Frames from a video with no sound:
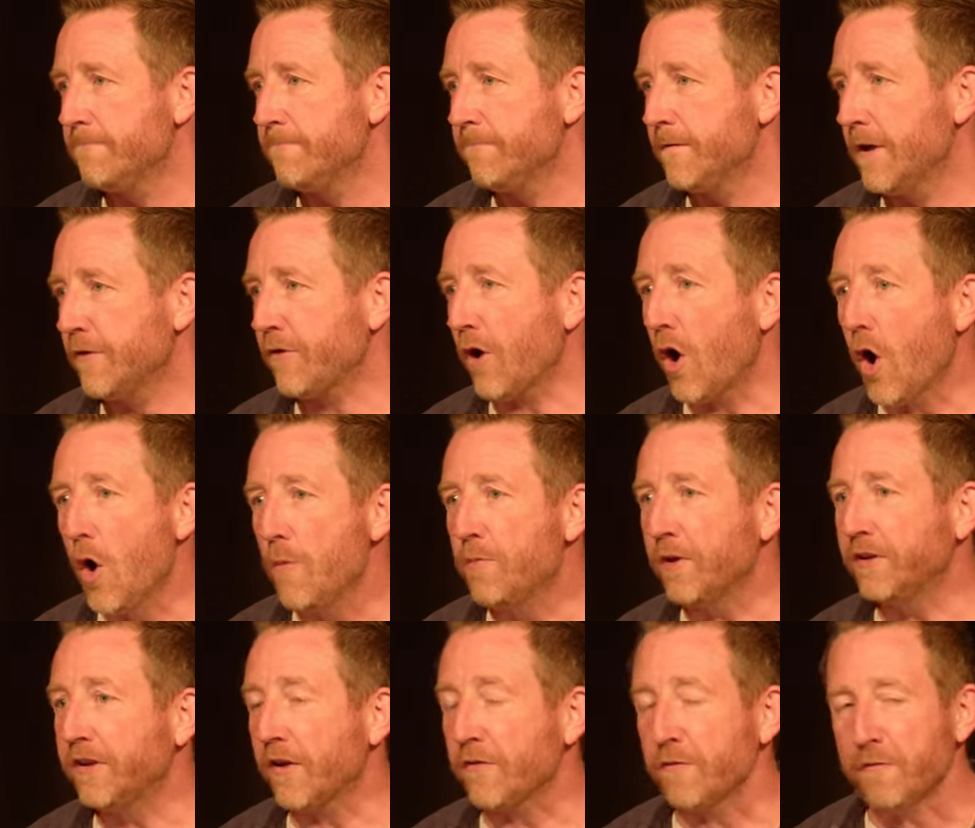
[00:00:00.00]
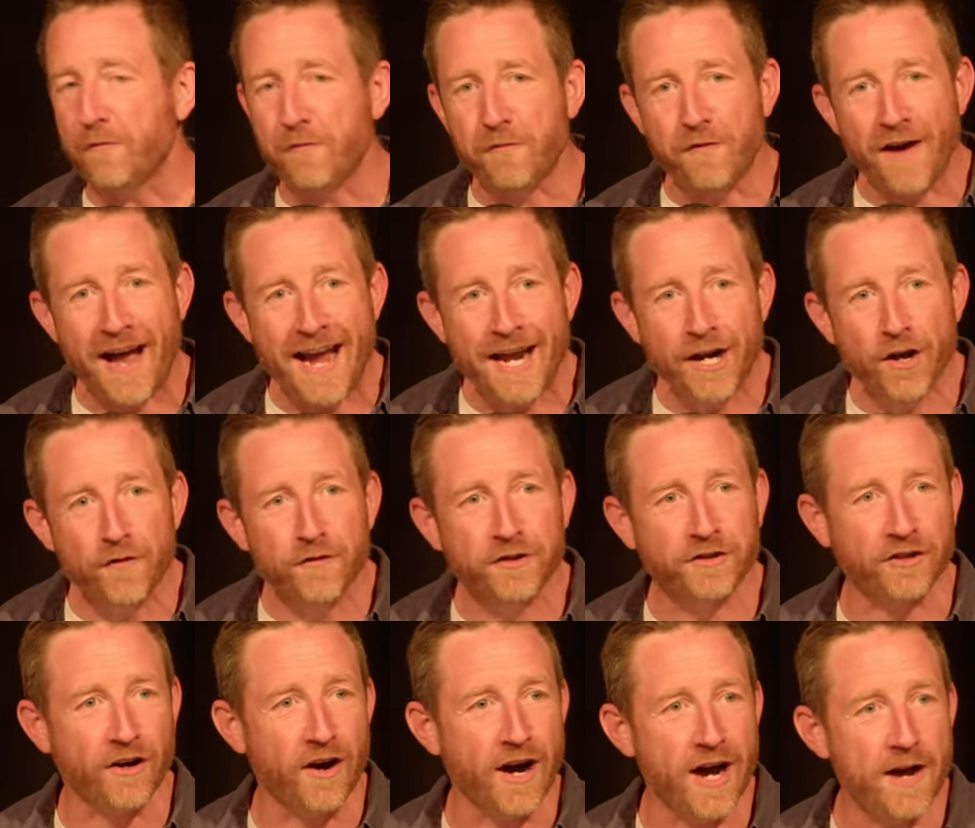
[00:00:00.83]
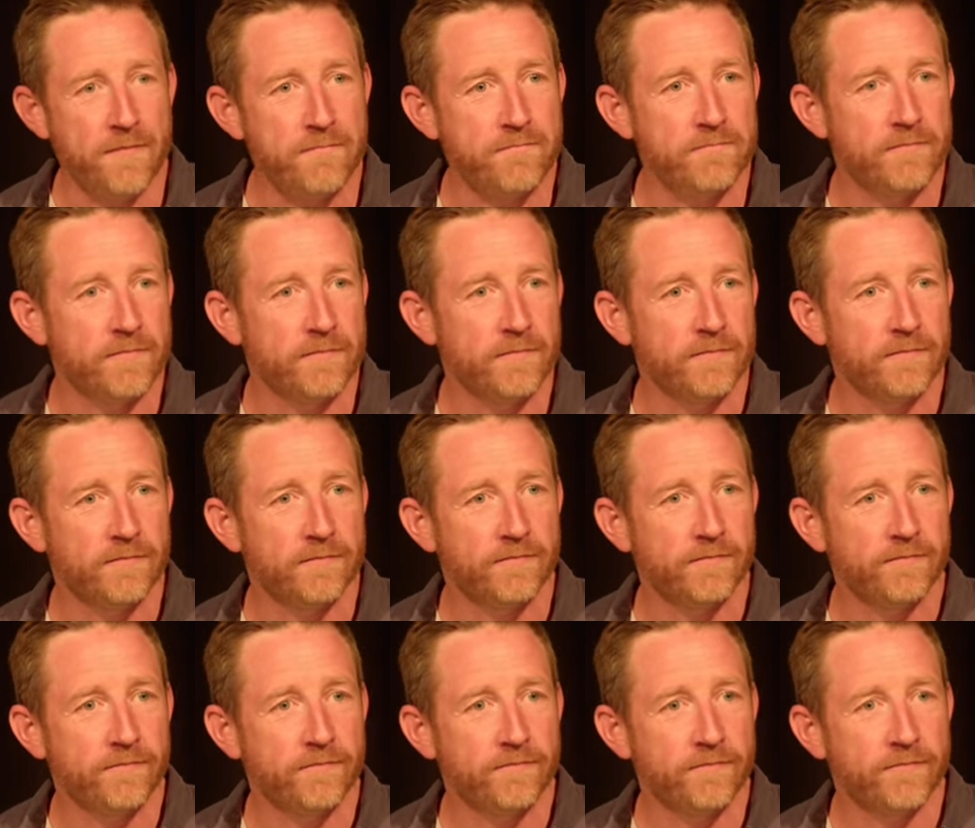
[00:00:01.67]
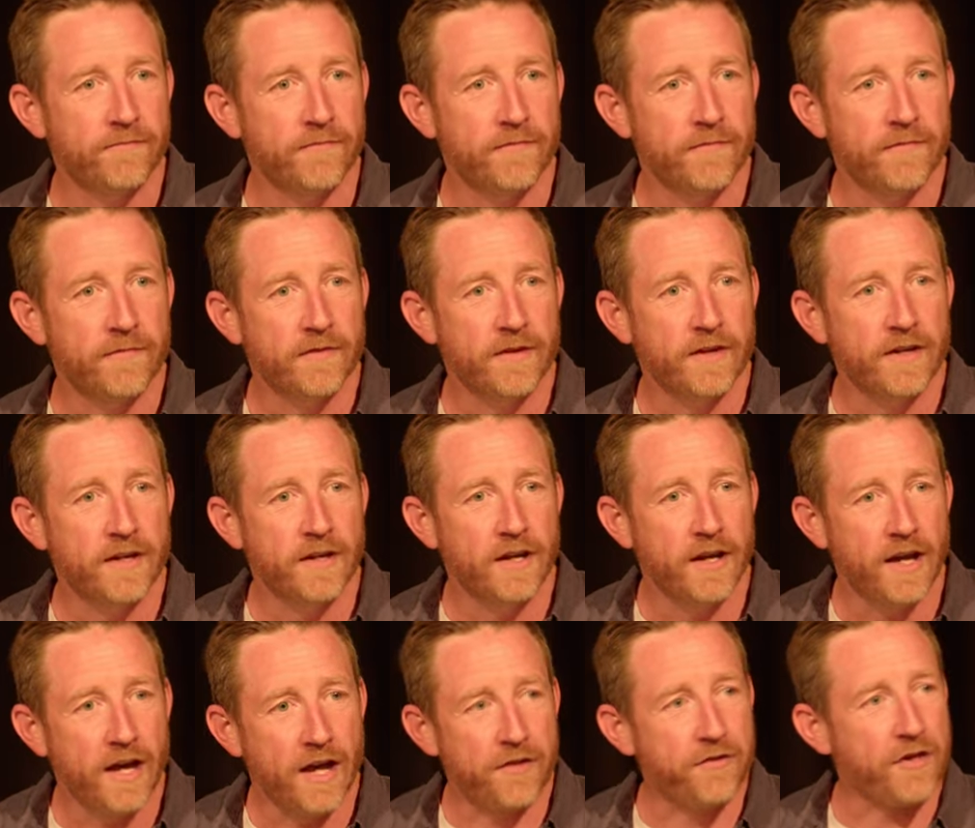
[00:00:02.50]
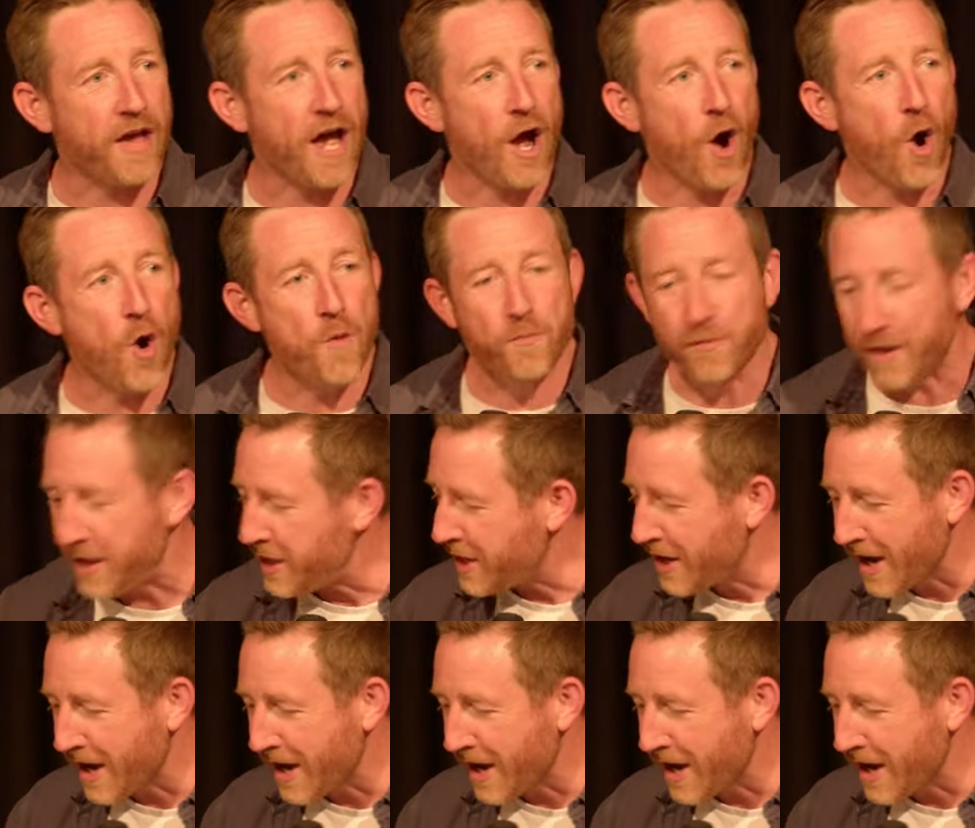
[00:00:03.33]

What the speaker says: It's a hope that doesn't fade over time. It's a hope that you